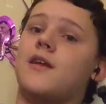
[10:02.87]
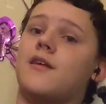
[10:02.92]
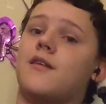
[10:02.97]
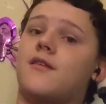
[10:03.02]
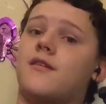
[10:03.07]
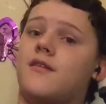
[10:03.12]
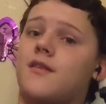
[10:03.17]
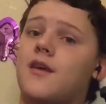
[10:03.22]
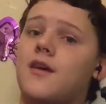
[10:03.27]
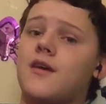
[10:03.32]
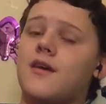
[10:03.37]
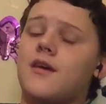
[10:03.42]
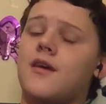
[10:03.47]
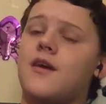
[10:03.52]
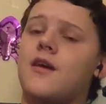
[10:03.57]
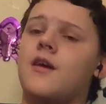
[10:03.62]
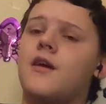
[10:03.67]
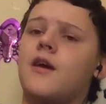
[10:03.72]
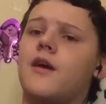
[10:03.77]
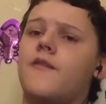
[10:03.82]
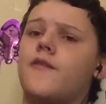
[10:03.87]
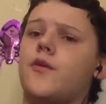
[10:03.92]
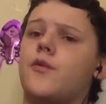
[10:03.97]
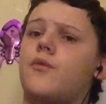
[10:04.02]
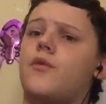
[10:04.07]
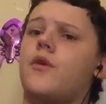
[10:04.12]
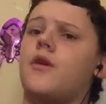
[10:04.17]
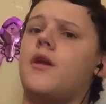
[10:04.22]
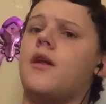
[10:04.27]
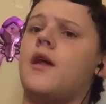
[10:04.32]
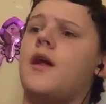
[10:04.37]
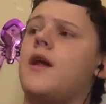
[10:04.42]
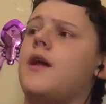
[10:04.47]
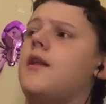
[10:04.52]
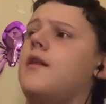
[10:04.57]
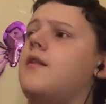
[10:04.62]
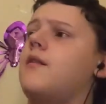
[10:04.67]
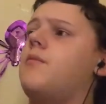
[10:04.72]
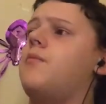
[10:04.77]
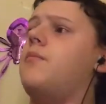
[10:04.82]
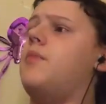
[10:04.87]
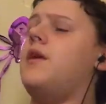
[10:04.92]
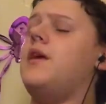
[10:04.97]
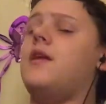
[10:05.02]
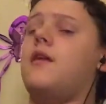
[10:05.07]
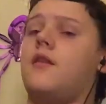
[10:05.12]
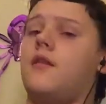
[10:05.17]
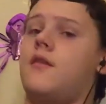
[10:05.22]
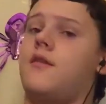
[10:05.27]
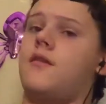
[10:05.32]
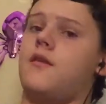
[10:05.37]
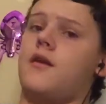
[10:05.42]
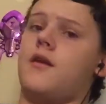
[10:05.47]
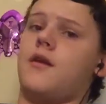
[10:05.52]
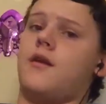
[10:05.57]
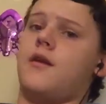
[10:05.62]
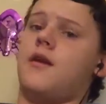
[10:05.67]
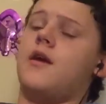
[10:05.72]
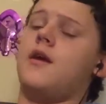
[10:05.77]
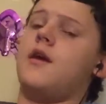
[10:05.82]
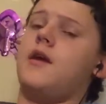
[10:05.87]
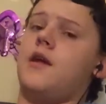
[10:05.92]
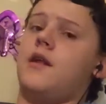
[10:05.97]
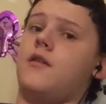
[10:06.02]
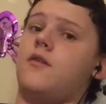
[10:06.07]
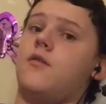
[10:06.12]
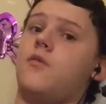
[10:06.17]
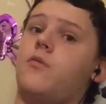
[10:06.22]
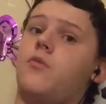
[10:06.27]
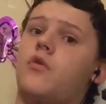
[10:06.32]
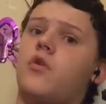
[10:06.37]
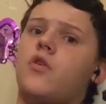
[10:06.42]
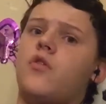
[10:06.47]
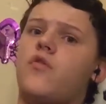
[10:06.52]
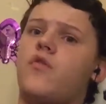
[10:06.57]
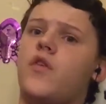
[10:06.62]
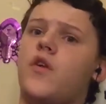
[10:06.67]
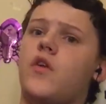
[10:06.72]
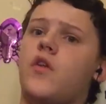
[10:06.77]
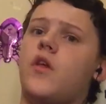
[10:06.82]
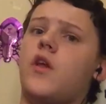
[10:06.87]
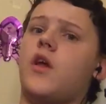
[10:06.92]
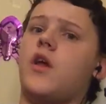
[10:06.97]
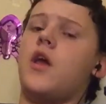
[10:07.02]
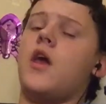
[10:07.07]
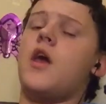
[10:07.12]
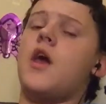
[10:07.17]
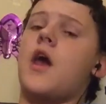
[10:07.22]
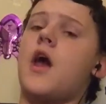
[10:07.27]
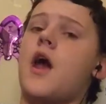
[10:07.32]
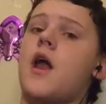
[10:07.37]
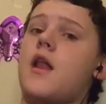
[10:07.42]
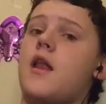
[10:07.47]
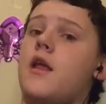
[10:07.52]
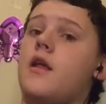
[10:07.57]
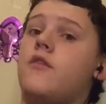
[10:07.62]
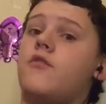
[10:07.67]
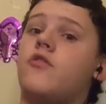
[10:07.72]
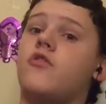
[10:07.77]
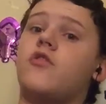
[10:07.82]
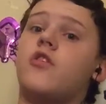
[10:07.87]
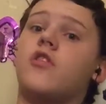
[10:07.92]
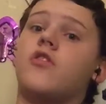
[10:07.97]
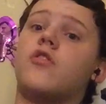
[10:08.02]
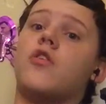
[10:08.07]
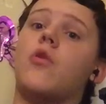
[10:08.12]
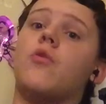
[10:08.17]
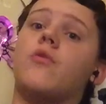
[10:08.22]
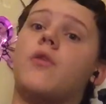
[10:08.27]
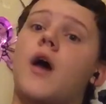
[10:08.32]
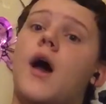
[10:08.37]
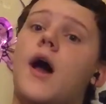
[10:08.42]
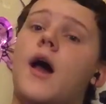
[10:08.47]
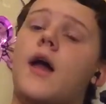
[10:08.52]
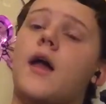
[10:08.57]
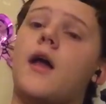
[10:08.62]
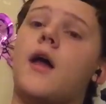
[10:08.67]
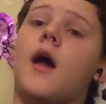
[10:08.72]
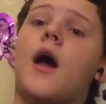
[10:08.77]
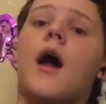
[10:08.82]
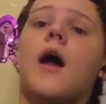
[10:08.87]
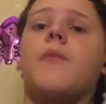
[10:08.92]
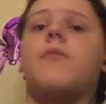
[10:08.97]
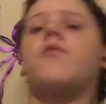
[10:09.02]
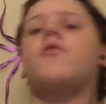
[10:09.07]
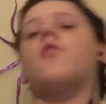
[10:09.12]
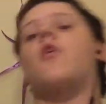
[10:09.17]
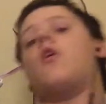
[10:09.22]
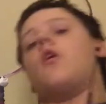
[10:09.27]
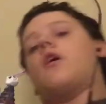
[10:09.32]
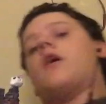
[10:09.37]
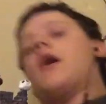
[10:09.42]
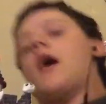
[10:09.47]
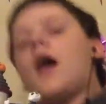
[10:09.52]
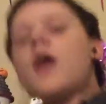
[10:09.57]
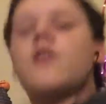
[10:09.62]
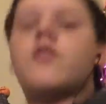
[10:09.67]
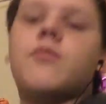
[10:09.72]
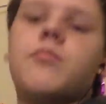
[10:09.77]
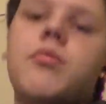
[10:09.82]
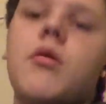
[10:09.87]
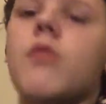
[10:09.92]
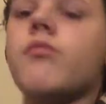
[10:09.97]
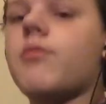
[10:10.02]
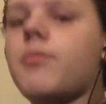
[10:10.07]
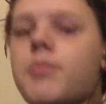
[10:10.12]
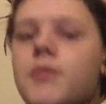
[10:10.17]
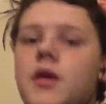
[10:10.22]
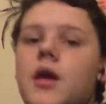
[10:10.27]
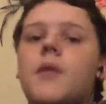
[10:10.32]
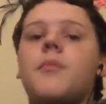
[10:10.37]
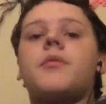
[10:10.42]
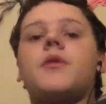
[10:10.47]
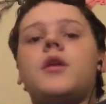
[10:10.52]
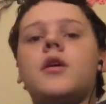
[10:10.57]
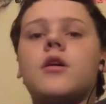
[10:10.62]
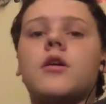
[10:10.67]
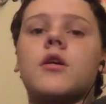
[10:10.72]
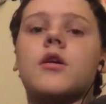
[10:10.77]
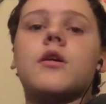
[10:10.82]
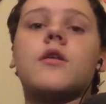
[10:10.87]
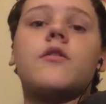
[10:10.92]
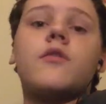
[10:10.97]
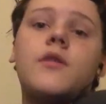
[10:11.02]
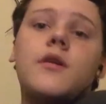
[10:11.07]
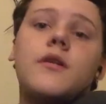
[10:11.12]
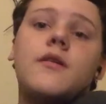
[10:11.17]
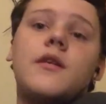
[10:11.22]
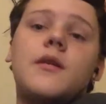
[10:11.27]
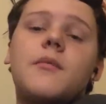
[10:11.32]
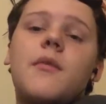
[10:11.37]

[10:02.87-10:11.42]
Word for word: sick. Everyone hates being sick. It's the worst feeling and it should just go die. I'm sorry, I should probably be up here, because you can see my